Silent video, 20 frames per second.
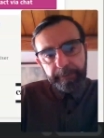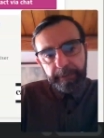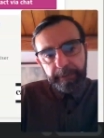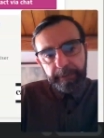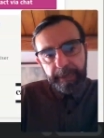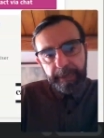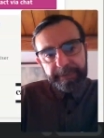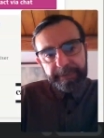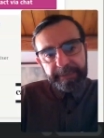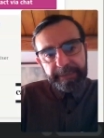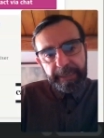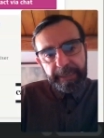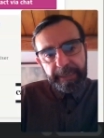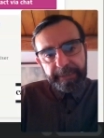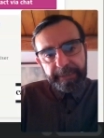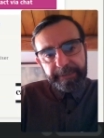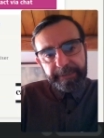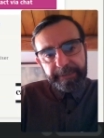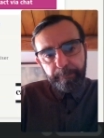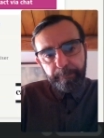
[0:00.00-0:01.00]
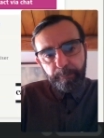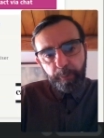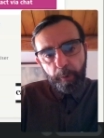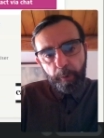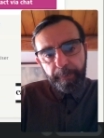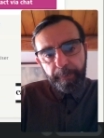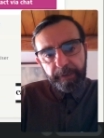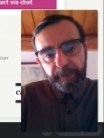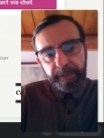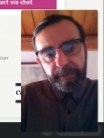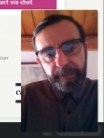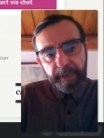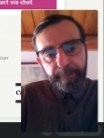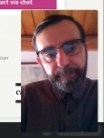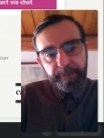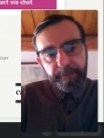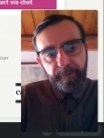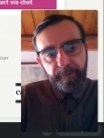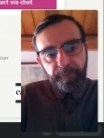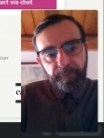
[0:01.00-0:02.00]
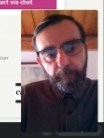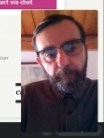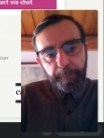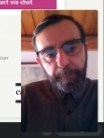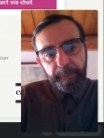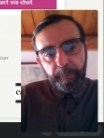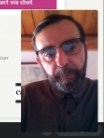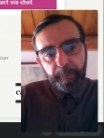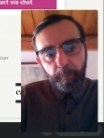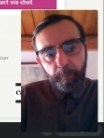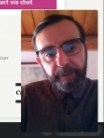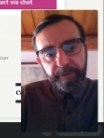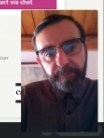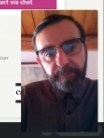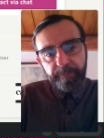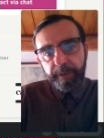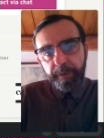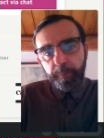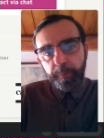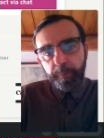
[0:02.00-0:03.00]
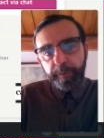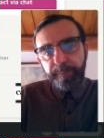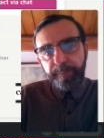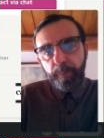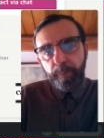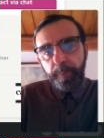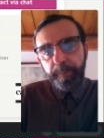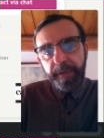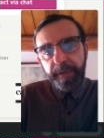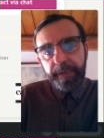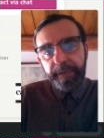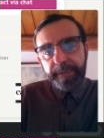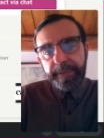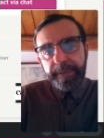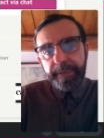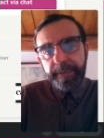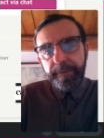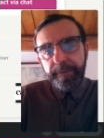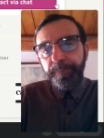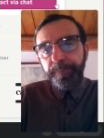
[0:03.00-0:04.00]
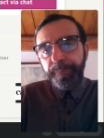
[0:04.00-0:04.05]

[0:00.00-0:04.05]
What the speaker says: access and property adapted for people with reduced mobility,